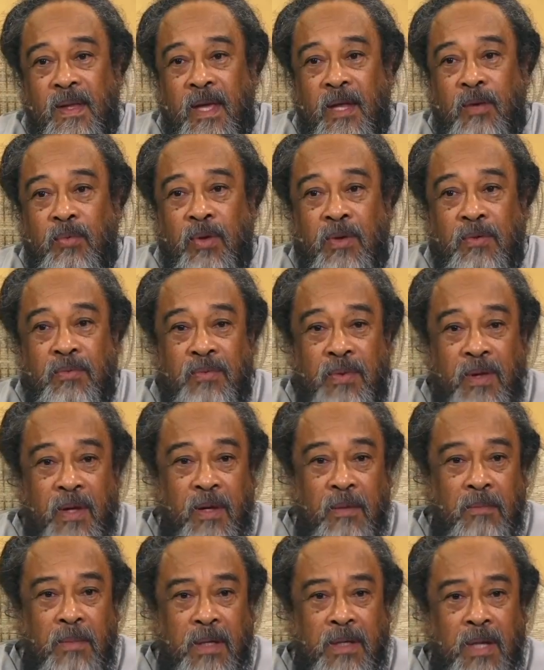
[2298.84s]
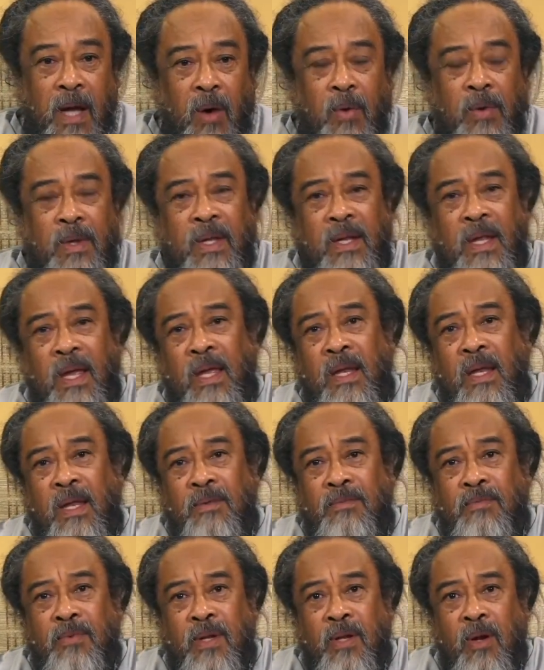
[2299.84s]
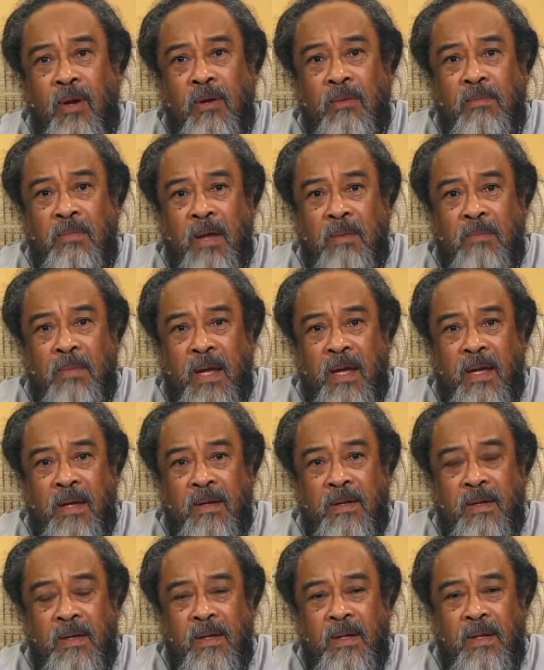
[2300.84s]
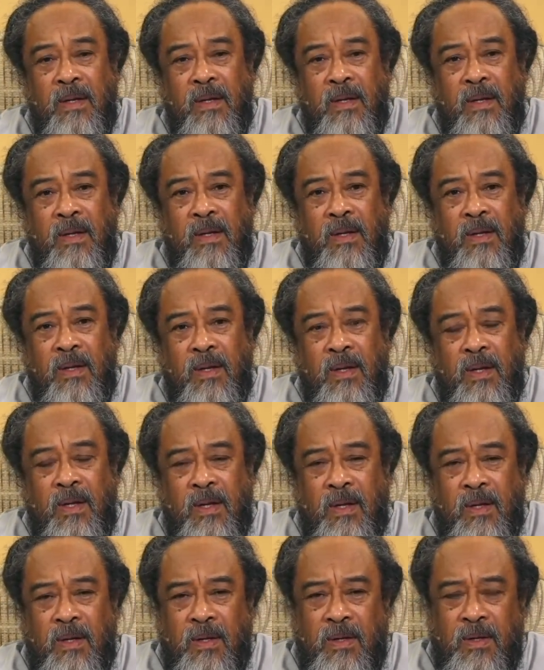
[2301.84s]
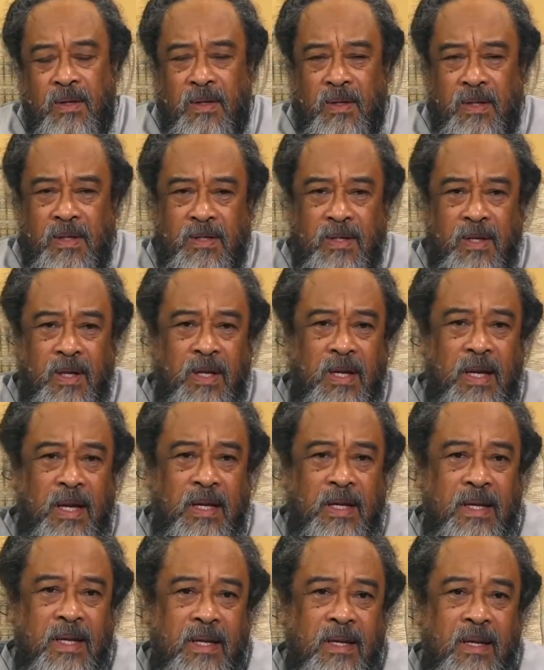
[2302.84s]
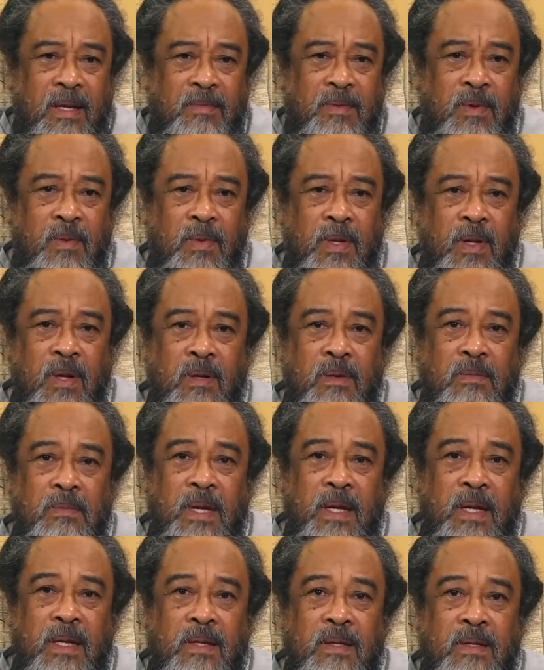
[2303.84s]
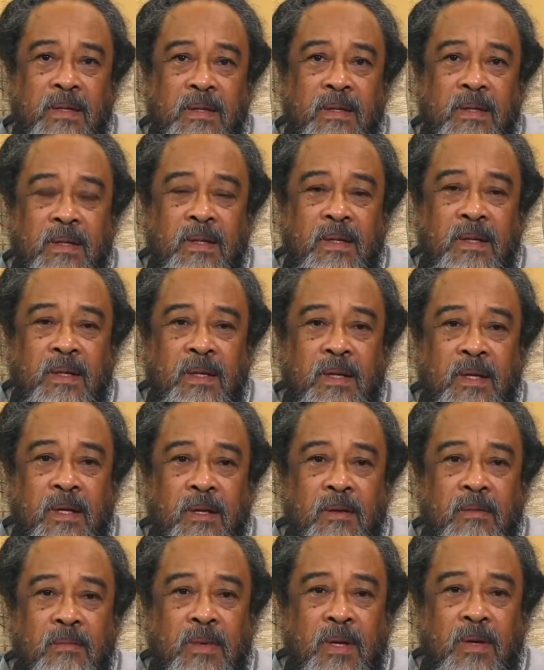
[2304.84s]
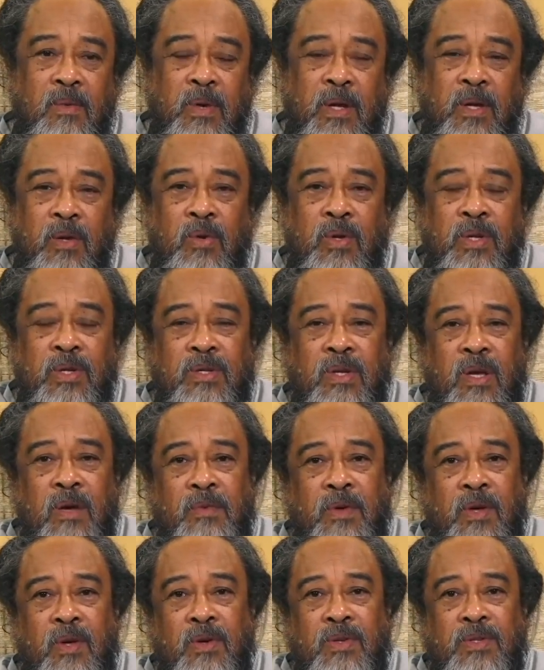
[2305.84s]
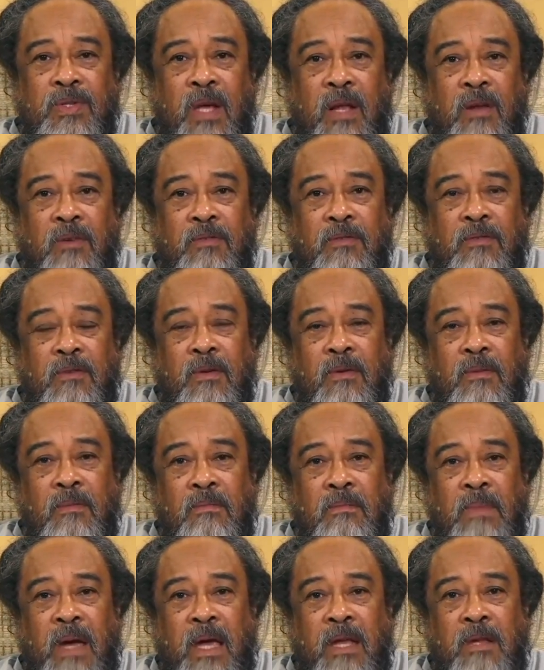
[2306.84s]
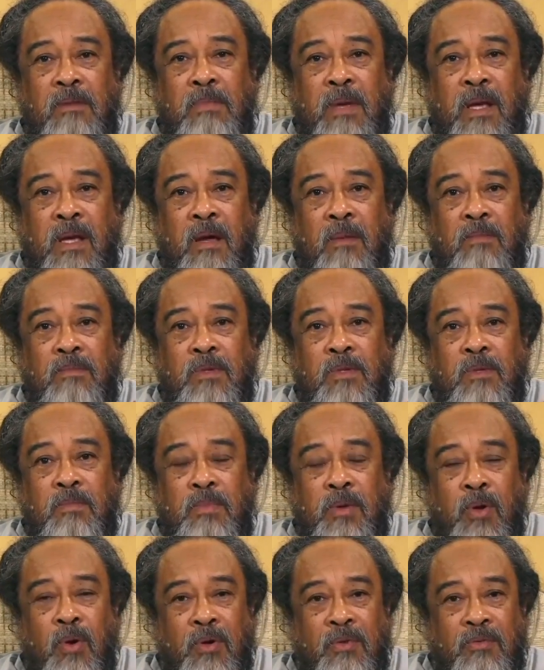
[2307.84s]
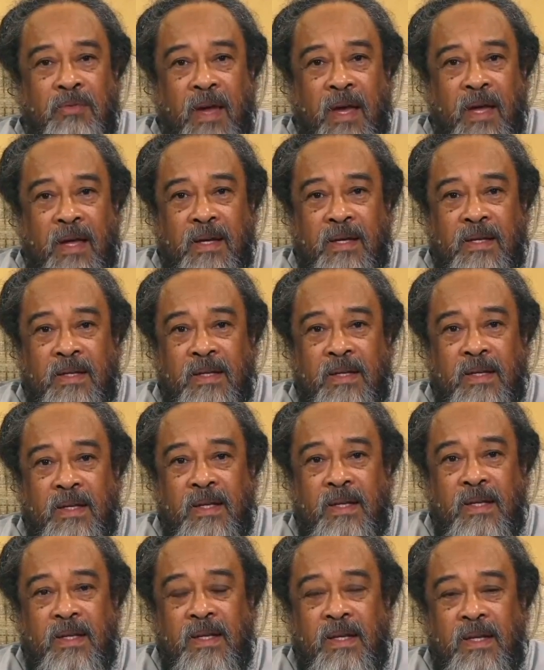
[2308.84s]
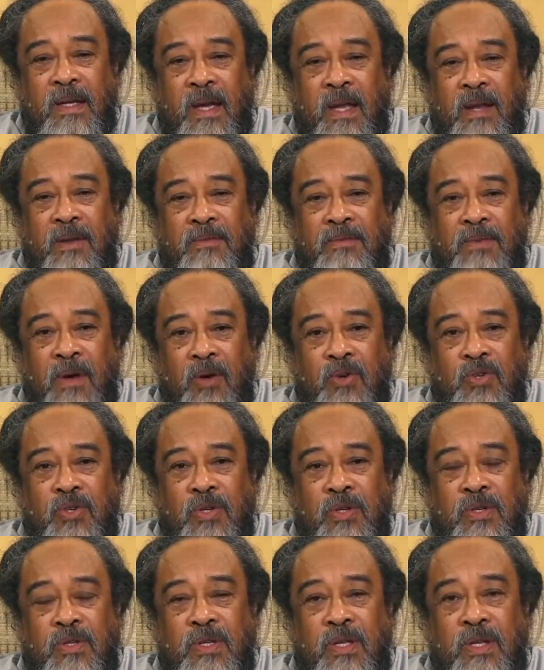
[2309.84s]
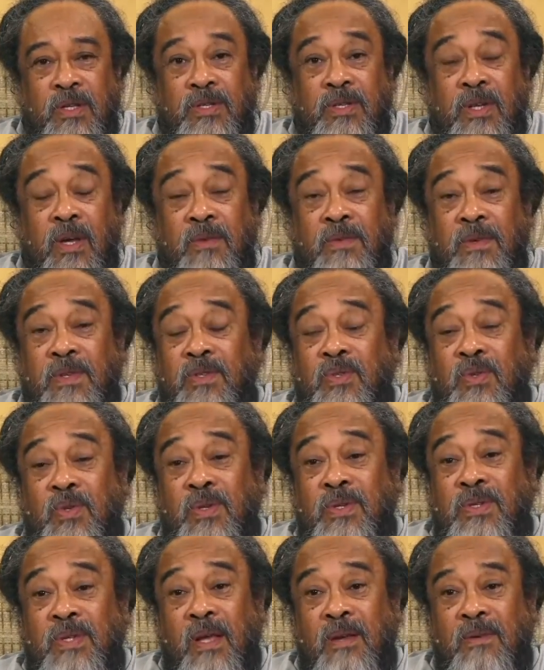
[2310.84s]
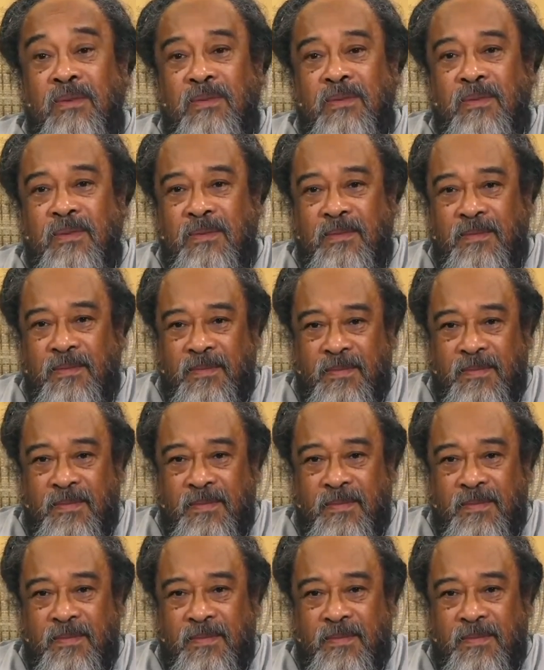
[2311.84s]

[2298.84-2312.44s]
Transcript: And we feel, but how can I live without my mind? It's not like that, living without mind. But when you discover yourself, mind becomes purified and functions in service to the self.